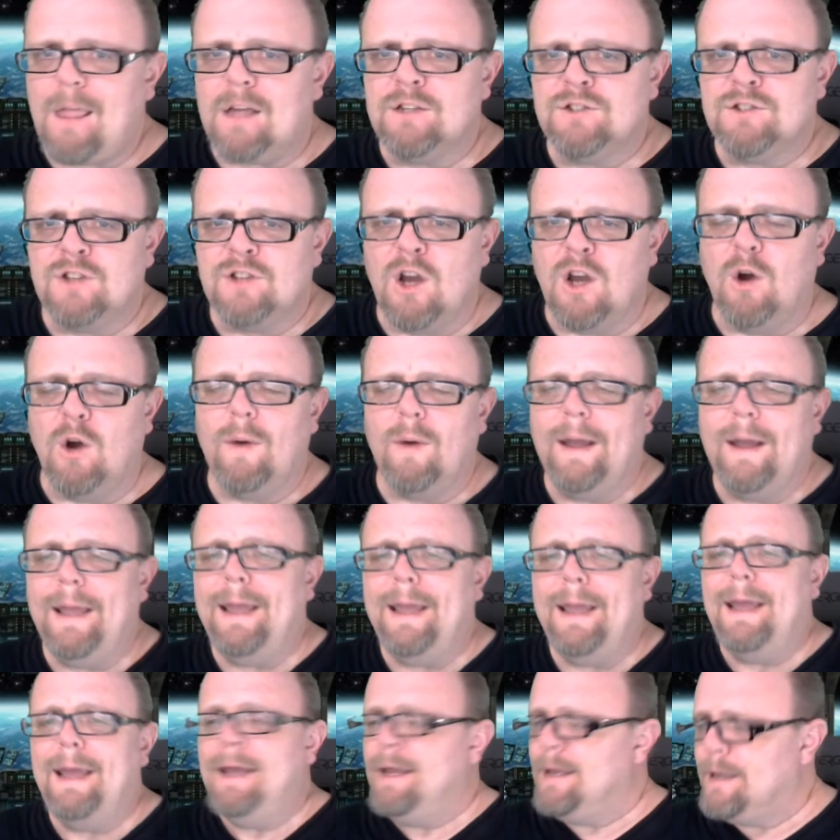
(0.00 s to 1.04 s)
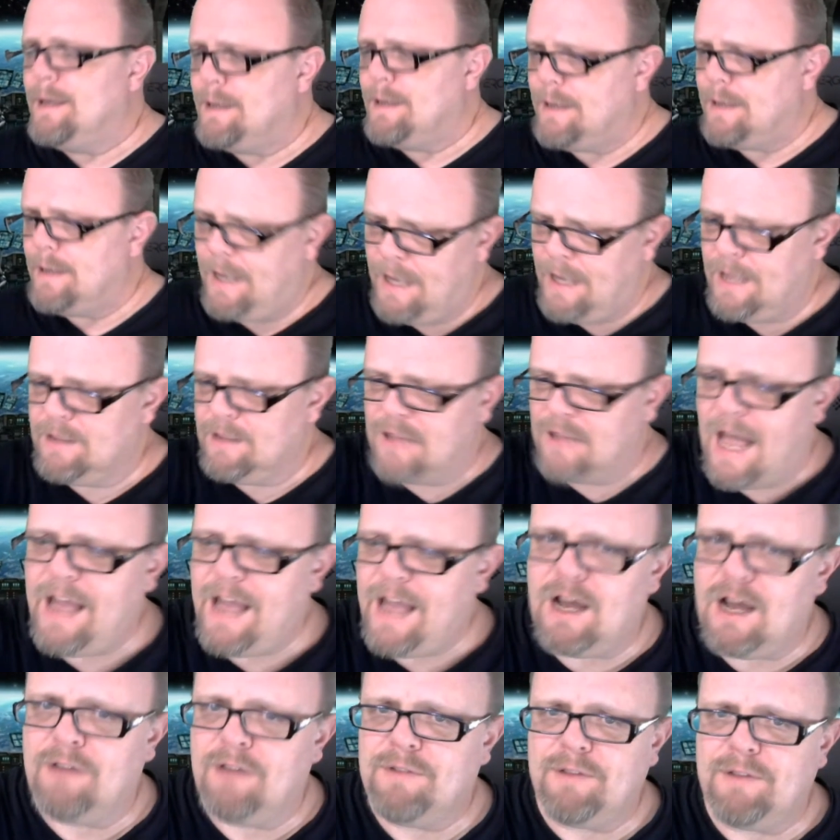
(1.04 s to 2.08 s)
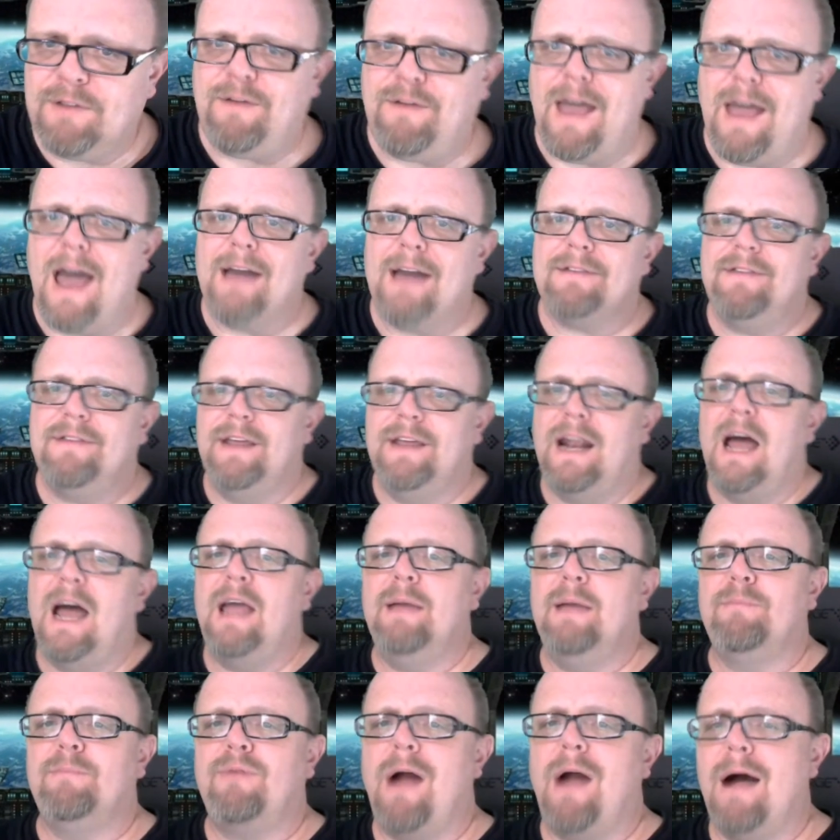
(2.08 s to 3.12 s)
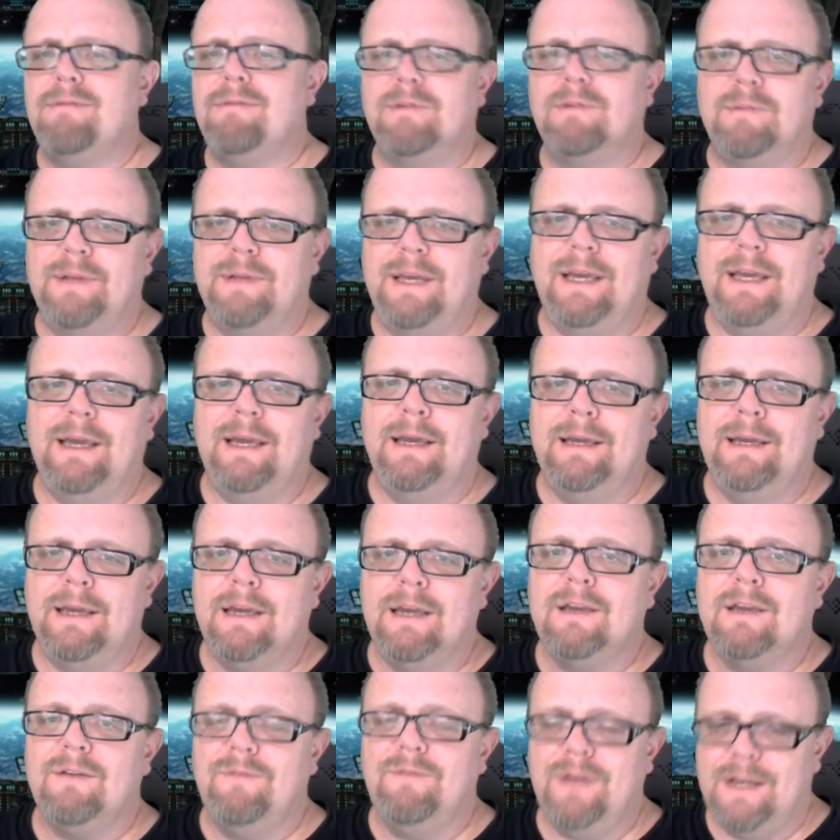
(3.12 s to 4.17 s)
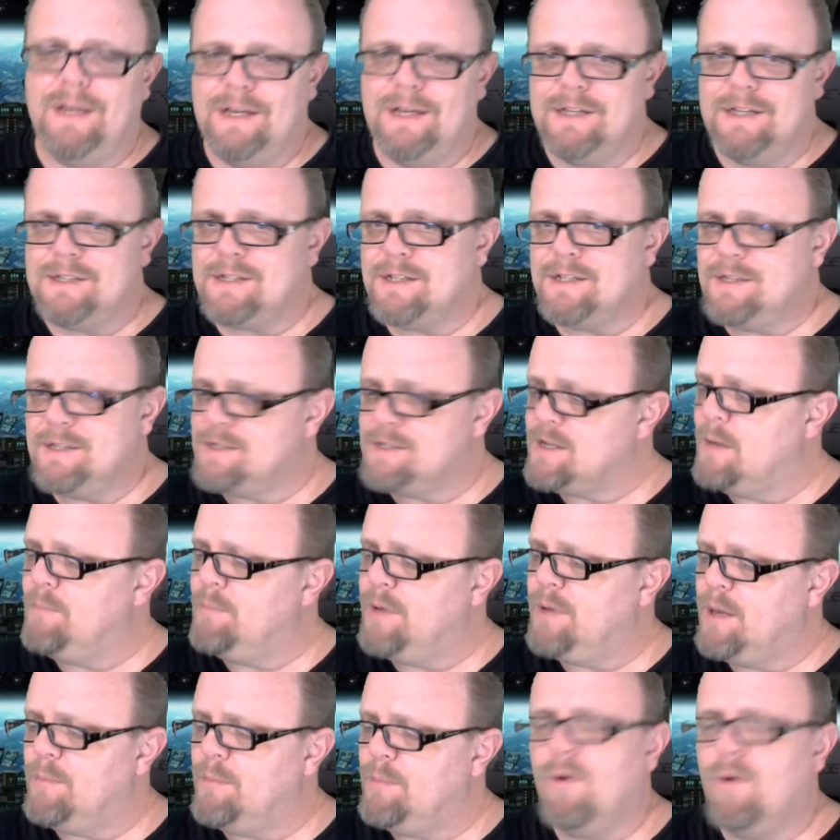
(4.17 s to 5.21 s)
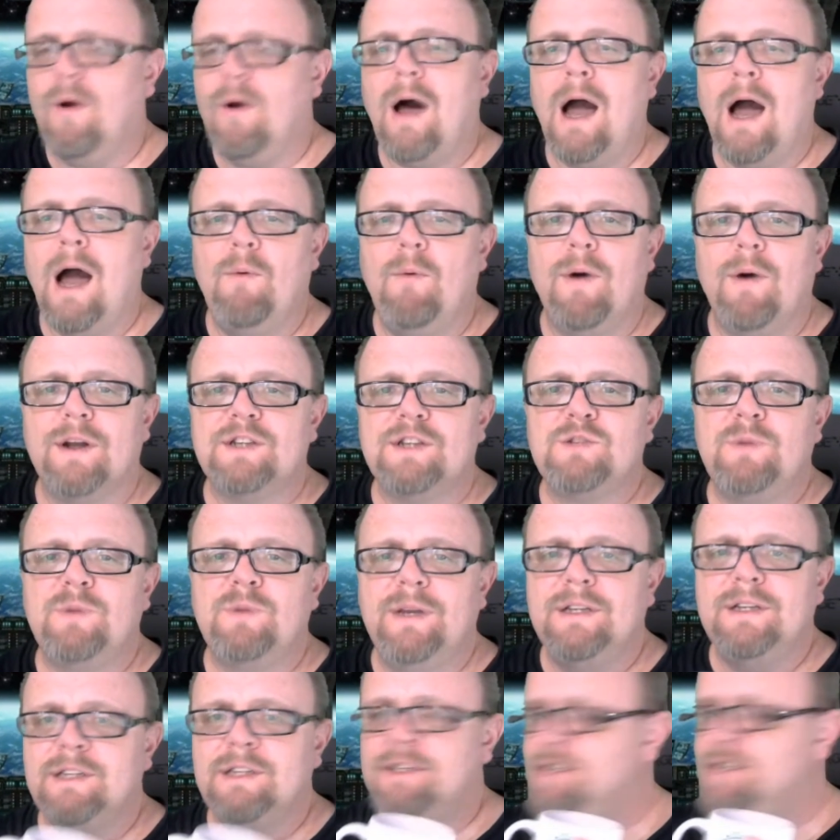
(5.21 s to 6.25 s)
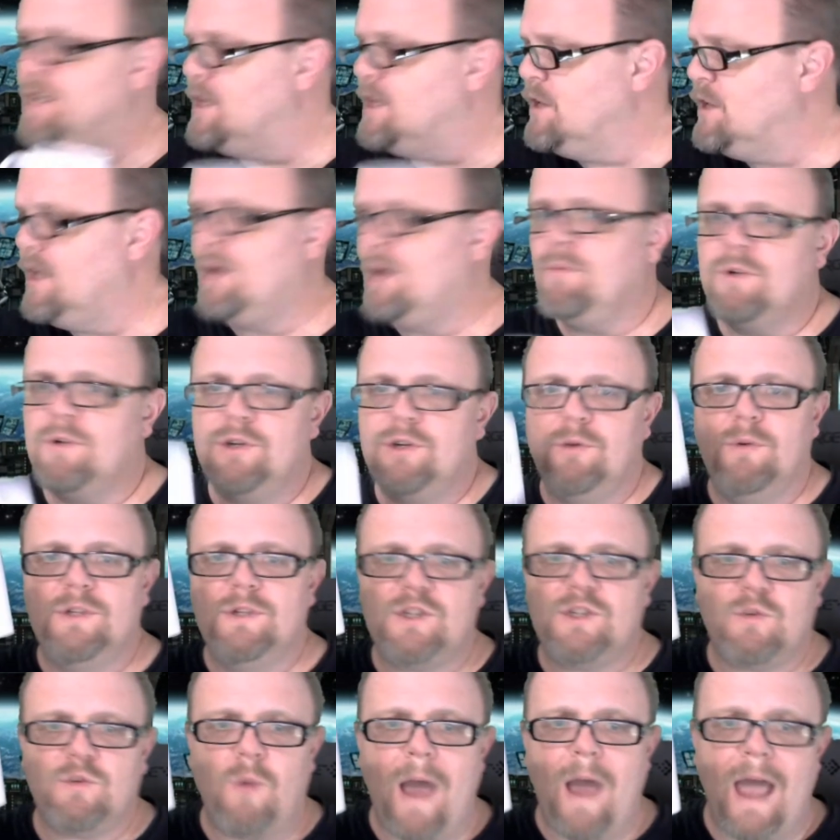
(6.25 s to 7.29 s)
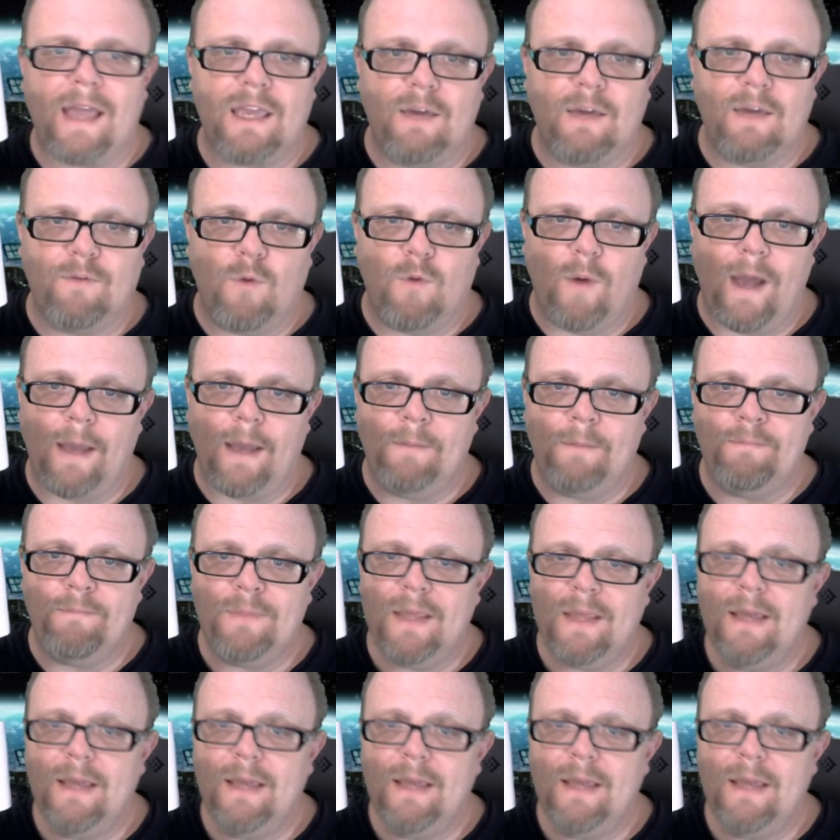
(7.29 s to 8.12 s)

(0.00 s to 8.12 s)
So in light of the fact that I am probably inconveniencing some people, I want to sweeten the deal, and we're doing swag giveaway.